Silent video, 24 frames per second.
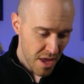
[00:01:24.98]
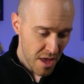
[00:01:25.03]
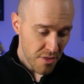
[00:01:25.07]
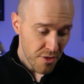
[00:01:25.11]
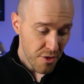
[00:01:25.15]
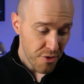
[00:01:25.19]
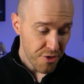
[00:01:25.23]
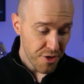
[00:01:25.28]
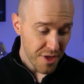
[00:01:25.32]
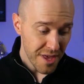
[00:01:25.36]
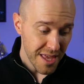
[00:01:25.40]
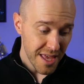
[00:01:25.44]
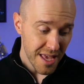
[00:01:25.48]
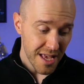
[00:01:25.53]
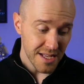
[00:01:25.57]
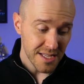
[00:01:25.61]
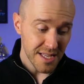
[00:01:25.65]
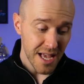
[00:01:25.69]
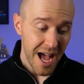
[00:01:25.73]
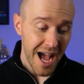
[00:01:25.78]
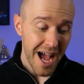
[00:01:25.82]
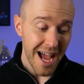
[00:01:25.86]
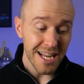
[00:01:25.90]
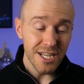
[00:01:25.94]
The thing
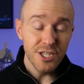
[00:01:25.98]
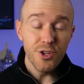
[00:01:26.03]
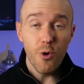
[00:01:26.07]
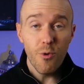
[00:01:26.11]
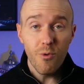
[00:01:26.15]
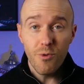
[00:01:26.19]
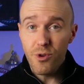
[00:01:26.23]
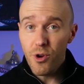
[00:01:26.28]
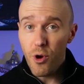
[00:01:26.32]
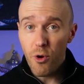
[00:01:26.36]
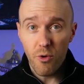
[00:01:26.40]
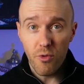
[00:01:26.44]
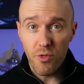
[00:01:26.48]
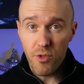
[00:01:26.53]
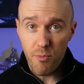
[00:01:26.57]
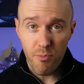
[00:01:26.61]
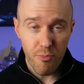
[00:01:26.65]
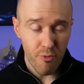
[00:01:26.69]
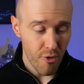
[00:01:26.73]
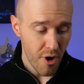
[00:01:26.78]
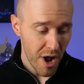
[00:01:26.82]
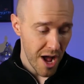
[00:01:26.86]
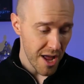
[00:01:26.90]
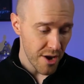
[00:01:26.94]
is, I don't know the
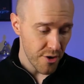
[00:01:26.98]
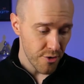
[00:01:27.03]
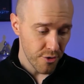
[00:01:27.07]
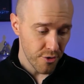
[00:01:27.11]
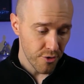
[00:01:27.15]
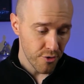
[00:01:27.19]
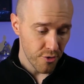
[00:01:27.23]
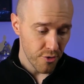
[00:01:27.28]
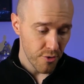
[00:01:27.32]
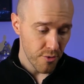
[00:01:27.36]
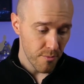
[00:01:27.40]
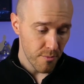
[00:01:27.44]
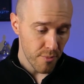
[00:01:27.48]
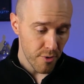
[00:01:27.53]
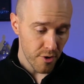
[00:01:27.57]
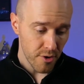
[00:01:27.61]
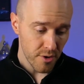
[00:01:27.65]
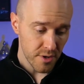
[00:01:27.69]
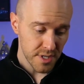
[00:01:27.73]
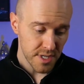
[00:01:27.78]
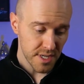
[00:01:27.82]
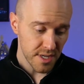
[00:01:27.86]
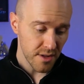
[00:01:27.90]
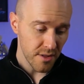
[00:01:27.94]
bride or groom
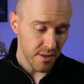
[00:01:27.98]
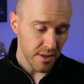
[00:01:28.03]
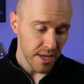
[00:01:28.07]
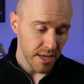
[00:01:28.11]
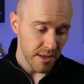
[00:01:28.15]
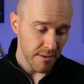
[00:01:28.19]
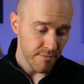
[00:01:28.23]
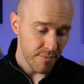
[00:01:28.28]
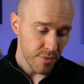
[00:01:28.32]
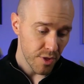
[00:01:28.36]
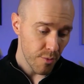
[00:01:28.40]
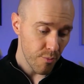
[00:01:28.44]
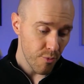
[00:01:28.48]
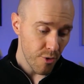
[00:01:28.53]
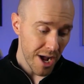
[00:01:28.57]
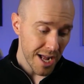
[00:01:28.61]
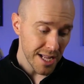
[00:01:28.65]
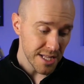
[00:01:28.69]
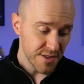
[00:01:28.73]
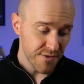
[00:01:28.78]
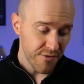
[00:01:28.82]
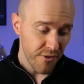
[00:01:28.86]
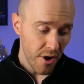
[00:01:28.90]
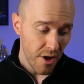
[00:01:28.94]
personally. The
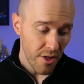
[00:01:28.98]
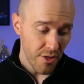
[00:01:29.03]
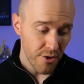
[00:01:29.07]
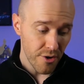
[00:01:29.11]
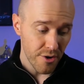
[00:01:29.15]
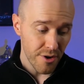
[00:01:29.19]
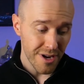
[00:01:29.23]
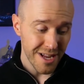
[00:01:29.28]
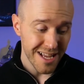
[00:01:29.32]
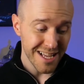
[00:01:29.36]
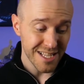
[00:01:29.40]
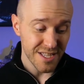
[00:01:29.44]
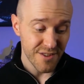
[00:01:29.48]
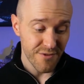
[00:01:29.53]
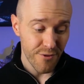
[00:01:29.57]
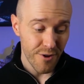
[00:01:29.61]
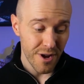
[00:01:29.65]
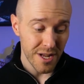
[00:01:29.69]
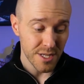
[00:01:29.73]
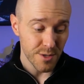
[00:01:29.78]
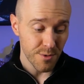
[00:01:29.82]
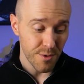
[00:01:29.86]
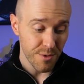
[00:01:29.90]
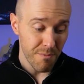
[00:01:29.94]
bride's father is
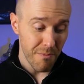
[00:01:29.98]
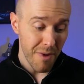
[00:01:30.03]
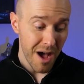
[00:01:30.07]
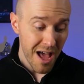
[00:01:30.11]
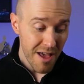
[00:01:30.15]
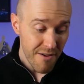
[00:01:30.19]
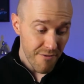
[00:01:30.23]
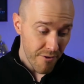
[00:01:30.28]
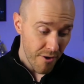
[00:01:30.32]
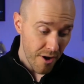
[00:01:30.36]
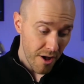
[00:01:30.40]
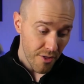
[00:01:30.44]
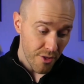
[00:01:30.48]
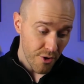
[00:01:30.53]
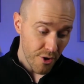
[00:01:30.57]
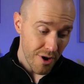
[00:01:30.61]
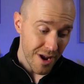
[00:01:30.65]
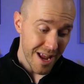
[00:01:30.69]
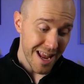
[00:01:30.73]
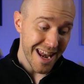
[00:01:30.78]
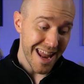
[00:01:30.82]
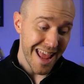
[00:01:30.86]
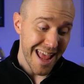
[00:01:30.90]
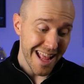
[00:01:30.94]
friends with my father
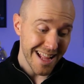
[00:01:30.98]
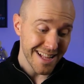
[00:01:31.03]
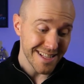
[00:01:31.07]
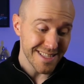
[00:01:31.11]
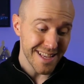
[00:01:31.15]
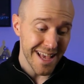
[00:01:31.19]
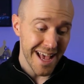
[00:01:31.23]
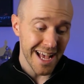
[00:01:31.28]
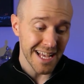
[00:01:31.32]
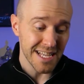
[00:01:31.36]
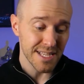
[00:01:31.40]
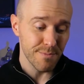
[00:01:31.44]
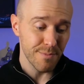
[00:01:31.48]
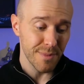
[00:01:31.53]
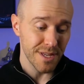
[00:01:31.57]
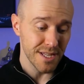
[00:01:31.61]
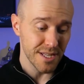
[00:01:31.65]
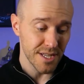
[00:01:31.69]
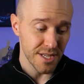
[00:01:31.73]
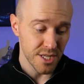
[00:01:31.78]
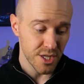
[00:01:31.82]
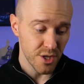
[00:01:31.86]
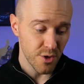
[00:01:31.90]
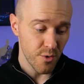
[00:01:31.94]
and hence asked me
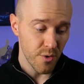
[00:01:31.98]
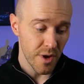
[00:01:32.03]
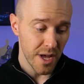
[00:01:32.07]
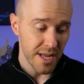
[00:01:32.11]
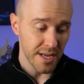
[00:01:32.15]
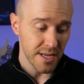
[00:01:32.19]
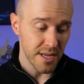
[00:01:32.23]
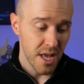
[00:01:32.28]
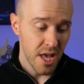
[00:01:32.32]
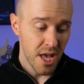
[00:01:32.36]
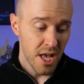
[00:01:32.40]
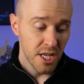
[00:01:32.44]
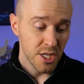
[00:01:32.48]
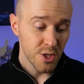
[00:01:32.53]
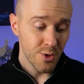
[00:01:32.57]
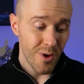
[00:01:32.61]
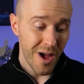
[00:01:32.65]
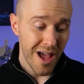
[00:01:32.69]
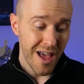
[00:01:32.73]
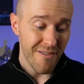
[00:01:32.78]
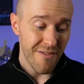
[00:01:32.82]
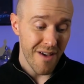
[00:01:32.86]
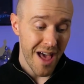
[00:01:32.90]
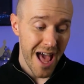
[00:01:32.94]
to do it. So
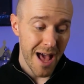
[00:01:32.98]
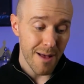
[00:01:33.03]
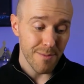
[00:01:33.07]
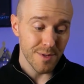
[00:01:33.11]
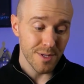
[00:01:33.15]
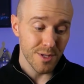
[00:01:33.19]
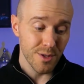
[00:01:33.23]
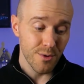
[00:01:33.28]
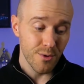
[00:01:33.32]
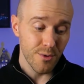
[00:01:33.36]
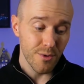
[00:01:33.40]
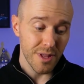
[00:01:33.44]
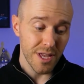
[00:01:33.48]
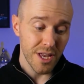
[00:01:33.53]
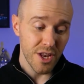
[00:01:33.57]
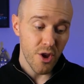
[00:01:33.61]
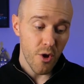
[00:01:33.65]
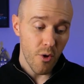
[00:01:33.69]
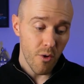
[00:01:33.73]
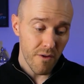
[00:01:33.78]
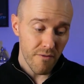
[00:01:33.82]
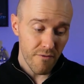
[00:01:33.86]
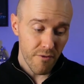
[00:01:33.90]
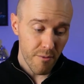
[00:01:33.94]
I have absolutely
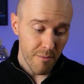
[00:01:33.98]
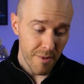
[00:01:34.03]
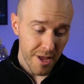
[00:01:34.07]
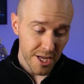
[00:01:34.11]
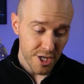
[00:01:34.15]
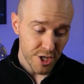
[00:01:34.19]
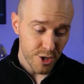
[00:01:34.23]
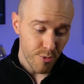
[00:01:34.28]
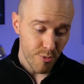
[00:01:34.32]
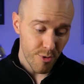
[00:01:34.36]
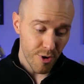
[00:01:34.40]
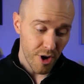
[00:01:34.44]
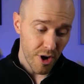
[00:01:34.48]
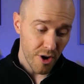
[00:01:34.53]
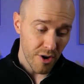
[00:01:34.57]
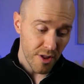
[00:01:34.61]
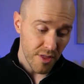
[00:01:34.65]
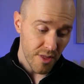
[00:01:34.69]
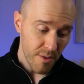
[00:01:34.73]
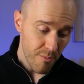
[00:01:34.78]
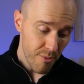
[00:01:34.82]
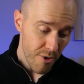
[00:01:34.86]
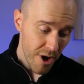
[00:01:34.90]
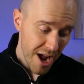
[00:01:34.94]
no information
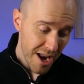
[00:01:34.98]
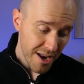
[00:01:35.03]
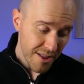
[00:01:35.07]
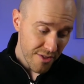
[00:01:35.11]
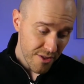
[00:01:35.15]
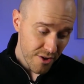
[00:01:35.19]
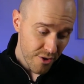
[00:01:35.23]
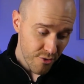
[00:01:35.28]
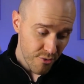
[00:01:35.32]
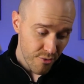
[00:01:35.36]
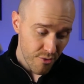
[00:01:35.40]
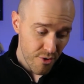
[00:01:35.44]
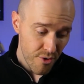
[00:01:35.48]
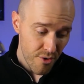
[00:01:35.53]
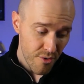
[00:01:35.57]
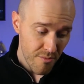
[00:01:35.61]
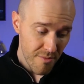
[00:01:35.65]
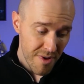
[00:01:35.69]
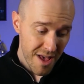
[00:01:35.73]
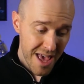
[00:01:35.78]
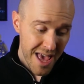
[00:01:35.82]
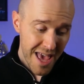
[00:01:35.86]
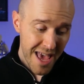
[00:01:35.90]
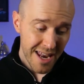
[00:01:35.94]
regarding the bride and the
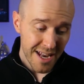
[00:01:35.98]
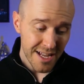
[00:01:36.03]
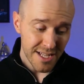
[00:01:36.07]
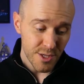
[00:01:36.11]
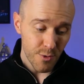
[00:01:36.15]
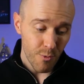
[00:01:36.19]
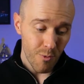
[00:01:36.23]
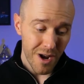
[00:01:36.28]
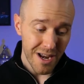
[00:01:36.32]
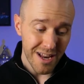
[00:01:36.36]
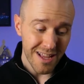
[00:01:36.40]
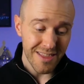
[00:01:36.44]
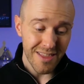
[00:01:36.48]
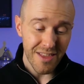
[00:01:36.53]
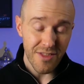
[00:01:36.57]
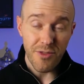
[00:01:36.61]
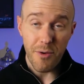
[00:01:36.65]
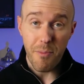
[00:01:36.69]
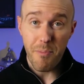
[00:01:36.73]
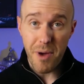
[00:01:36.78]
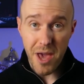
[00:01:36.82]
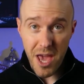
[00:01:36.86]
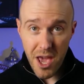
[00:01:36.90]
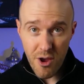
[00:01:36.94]
groom, and it's a wedding that
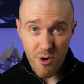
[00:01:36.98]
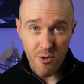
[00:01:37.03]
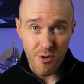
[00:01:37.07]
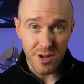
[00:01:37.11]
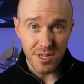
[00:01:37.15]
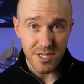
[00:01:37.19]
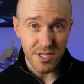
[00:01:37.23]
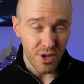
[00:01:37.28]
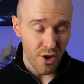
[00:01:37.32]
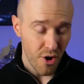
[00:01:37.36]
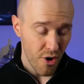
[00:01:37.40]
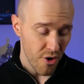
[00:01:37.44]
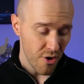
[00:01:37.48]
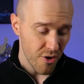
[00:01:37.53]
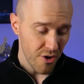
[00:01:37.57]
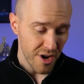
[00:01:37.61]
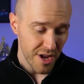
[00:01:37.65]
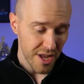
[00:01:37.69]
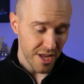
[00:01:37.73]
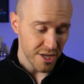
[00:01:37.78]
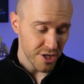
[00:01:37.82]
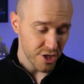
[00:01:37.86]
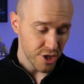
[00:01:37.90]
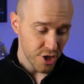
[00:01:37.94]
the parents are
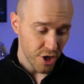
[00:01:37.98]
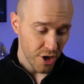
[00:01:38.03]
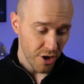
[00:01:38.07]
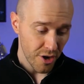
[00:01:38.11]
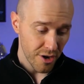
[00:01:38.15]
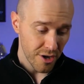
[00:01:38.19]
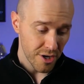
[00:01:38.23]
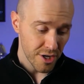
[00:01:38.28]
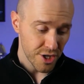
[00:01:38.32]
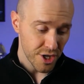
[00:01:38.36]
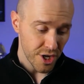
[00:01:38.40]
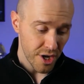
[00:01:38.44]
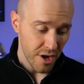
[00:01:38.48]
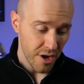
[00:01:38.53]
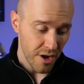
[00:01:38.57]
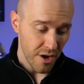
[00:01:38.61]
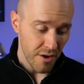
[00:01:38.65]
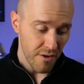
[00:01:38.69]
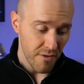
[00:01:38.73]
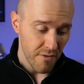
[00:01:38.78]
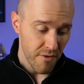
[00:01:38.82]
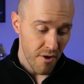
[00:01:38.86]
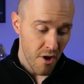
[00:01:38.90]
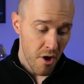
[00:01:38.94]
in charge
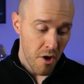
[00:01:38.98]
of